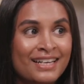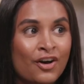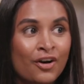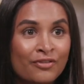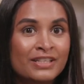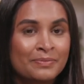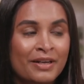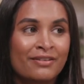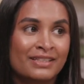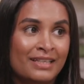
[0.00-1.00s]
And I've
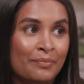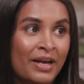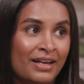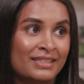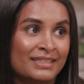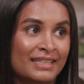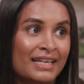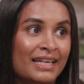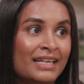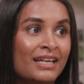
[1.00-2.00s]
experienced that
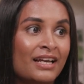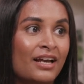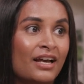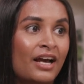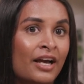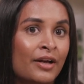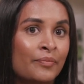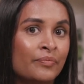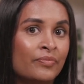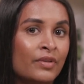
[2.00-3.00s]
personally,
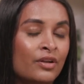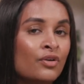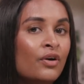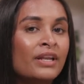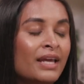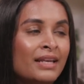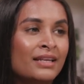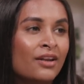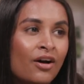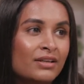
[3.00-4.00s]
not in
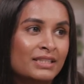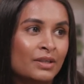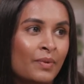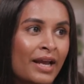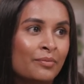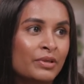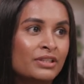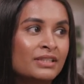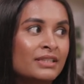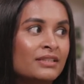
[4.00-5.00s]
any nasty way, but
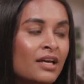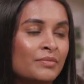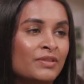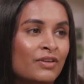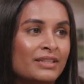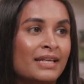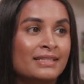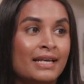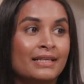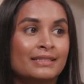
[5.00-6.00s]
just in terms of like they
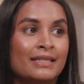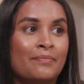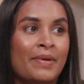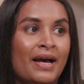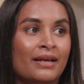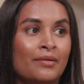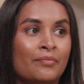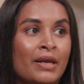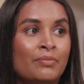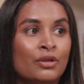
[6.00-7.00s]
take a step back
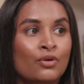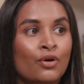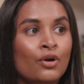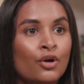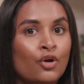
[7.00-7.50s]
and maybe not